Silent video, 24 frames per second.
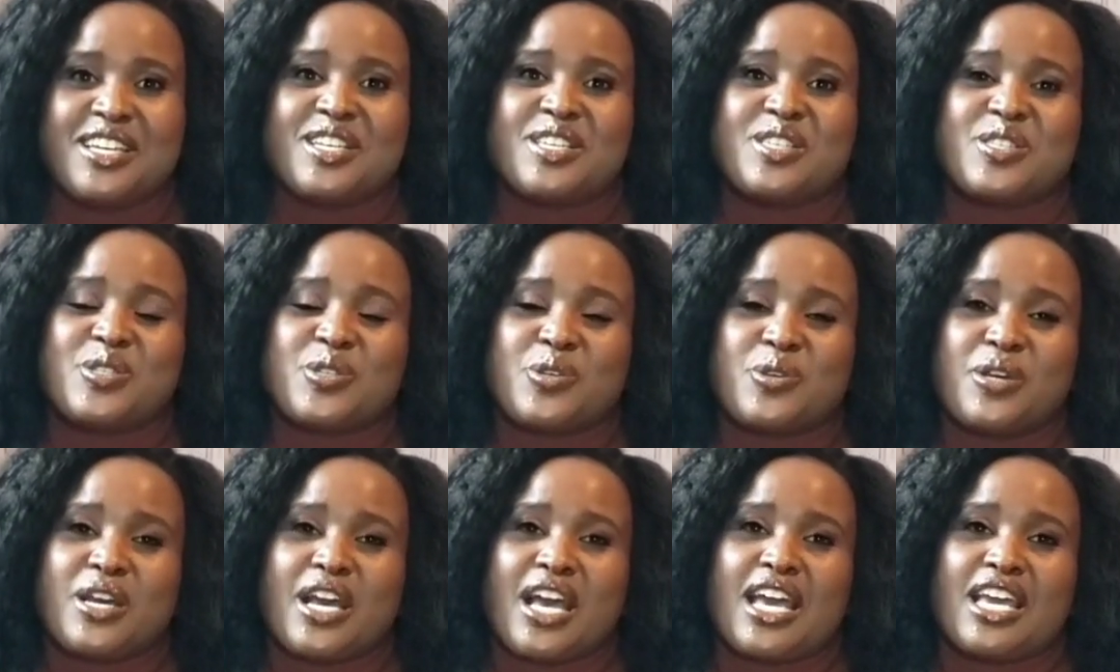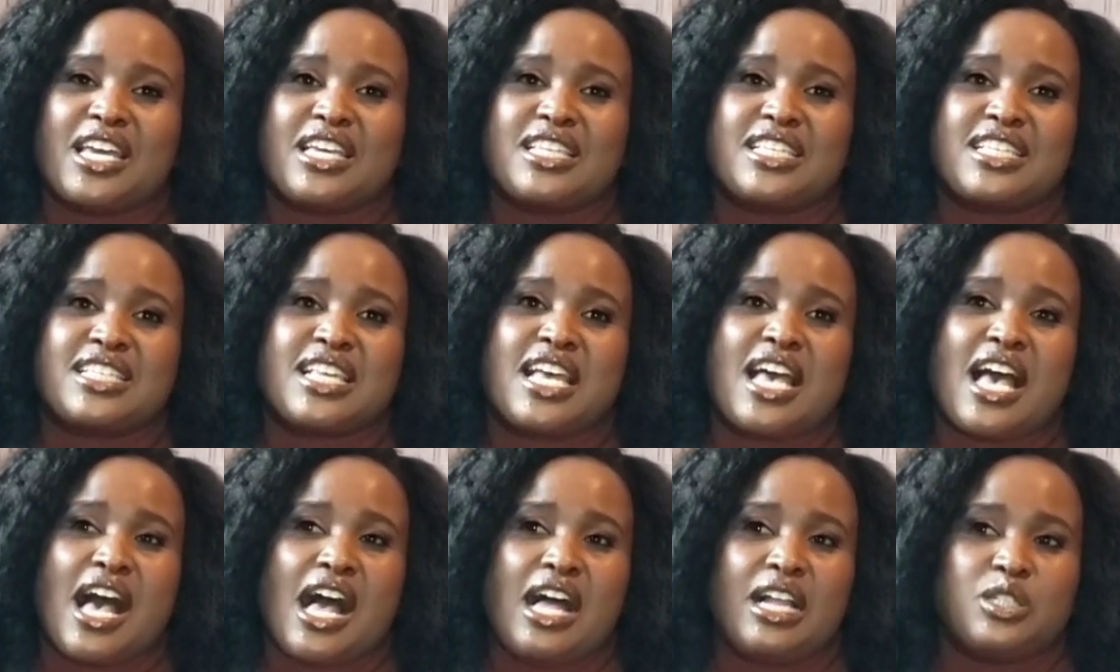So guys,
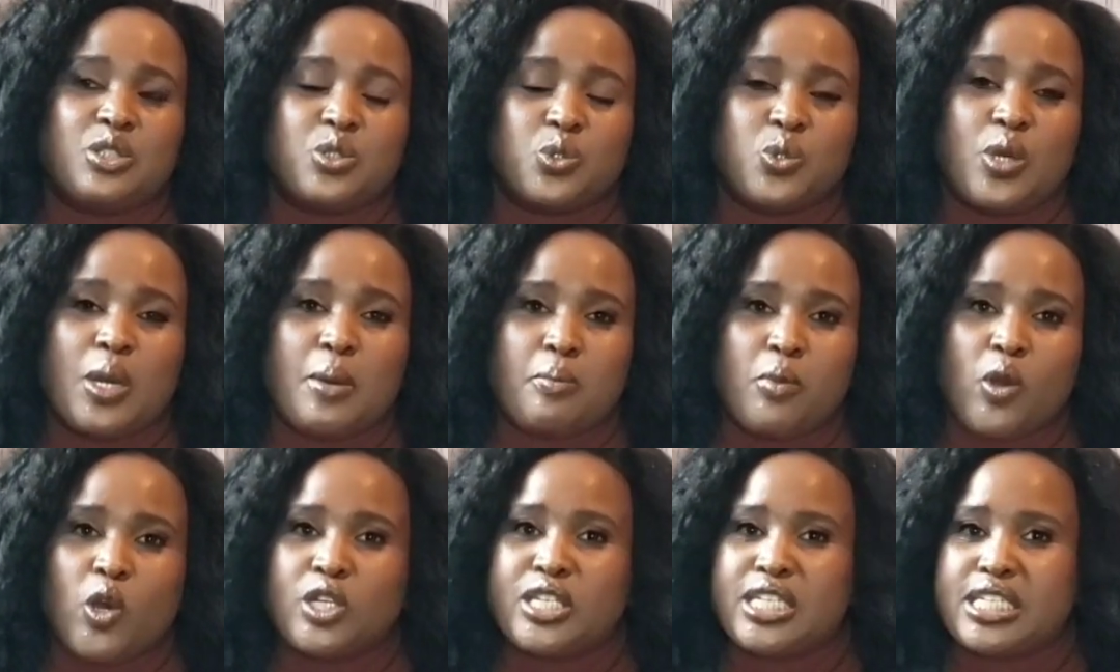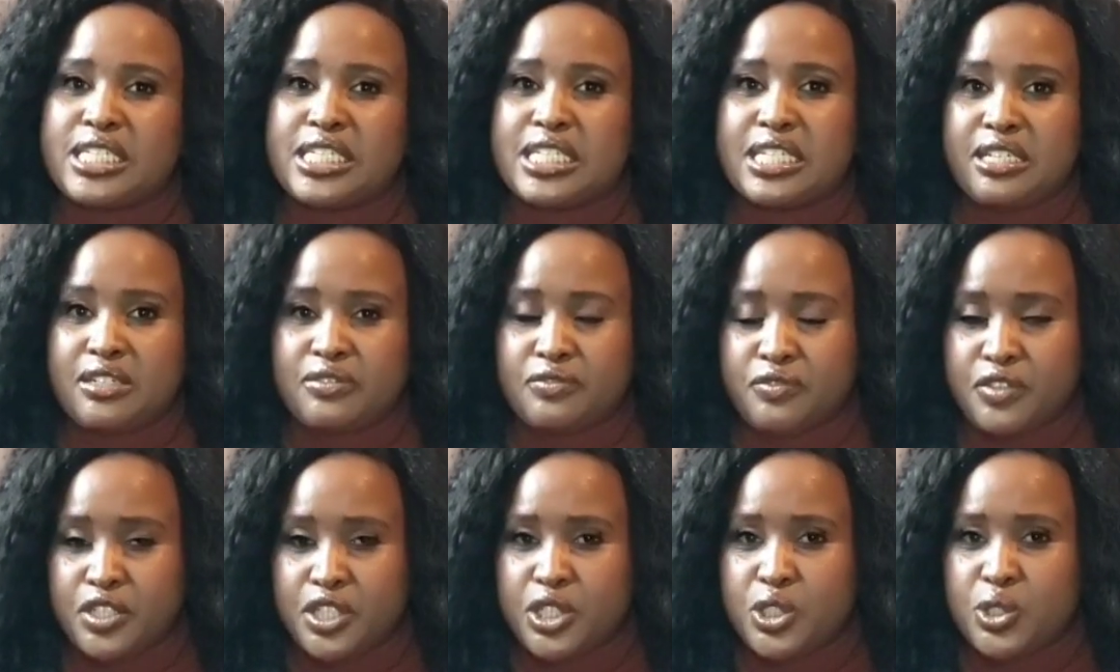I'll do a more
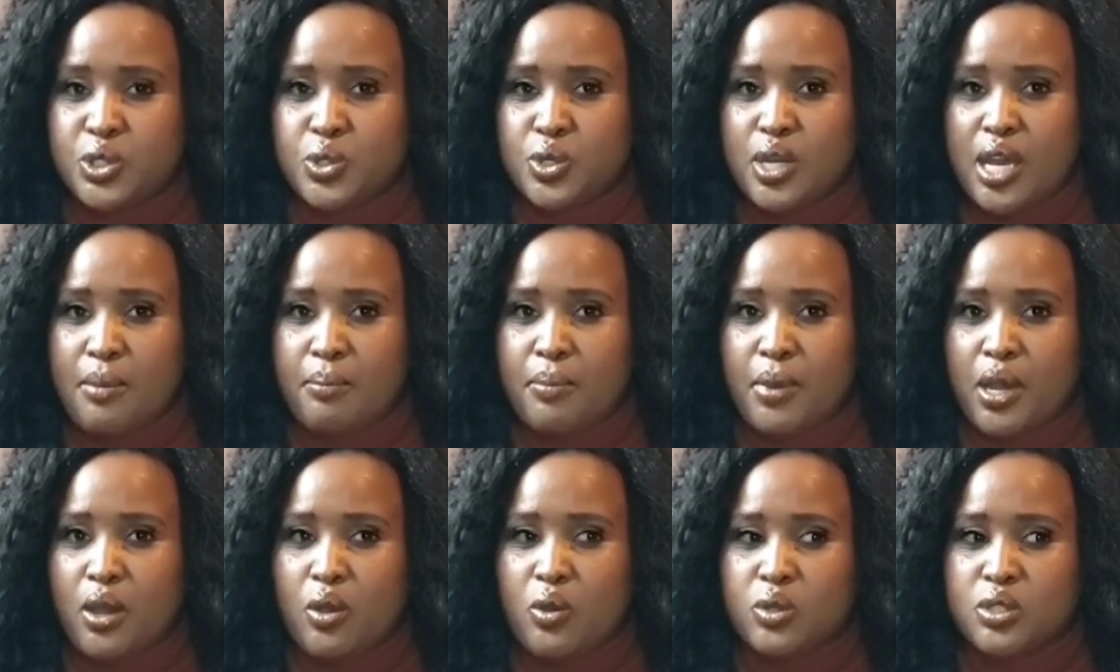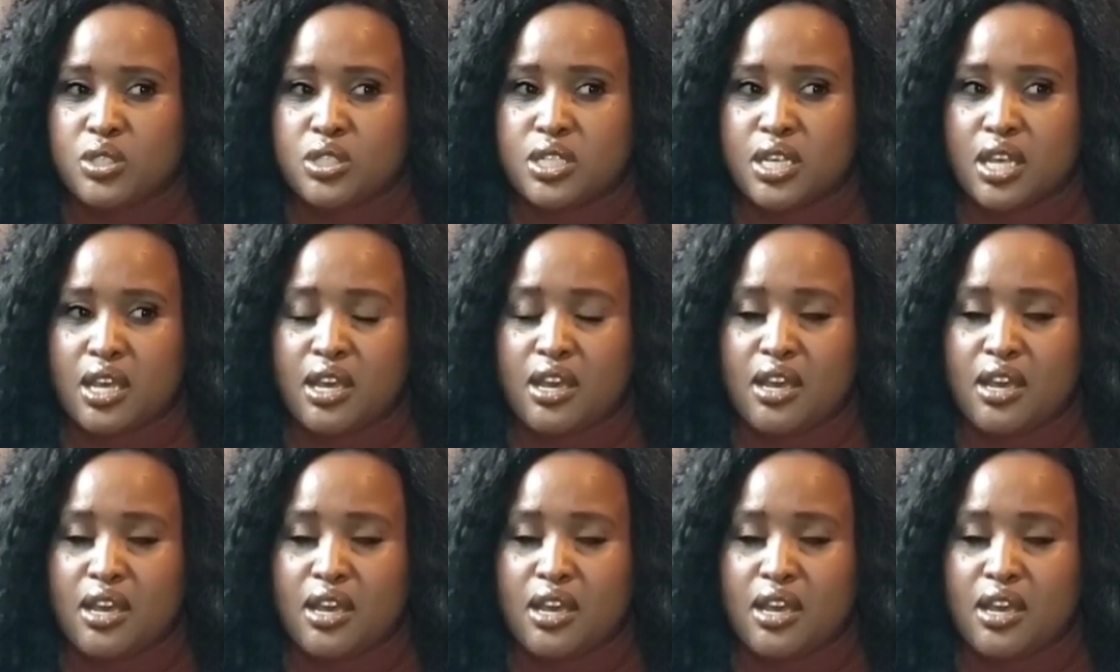detailed video about